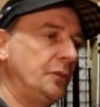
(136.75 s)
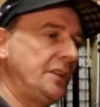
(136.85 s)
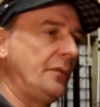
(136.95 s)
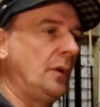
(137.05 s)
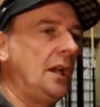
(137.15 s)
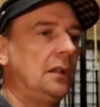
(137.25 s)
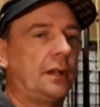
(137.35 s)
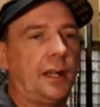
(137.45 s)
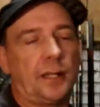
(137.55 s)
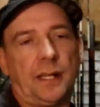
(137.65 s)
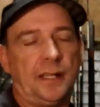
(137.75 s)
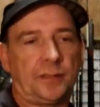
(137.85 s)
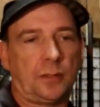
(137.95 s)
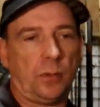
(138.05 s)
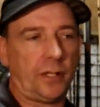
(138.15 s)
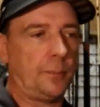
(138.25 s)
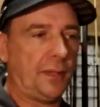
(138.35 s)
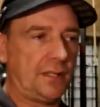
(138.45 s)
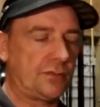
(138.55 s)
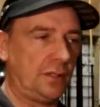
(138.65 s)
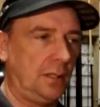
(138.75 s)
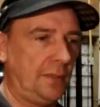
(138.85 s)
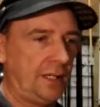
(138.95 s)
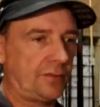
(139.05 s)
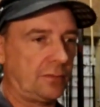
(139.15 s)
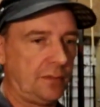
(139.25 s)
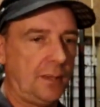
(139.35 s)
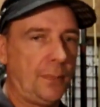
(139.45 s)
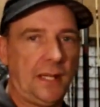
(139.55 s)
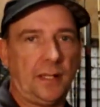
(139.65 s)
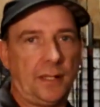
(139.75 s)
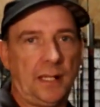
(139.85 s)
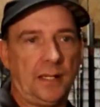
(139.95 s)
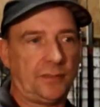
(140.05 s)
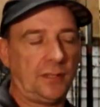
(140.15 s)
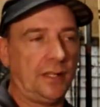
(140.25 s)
Whichever way I look at it, it's quite a big job, and it's a right pain in the ass.